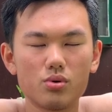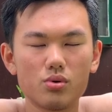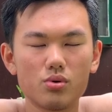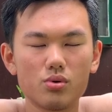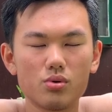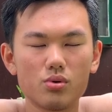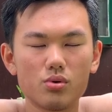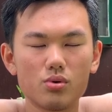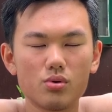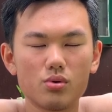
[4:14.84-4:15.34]

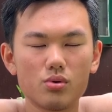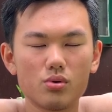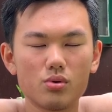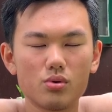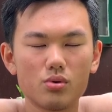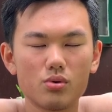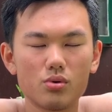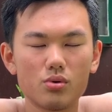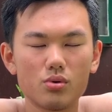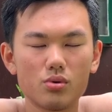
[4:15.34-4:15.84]

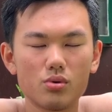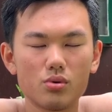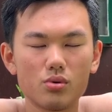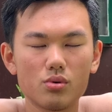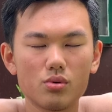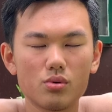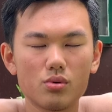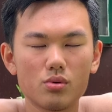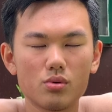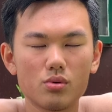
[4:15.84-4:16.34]

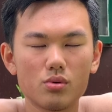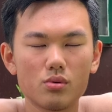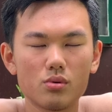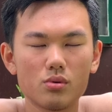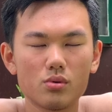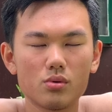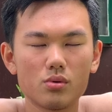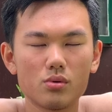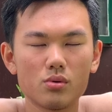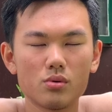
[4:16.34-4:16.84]

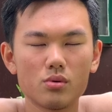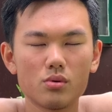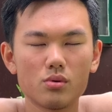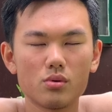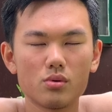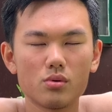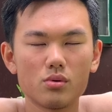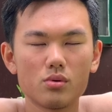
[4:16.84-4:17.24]
Nothing is said.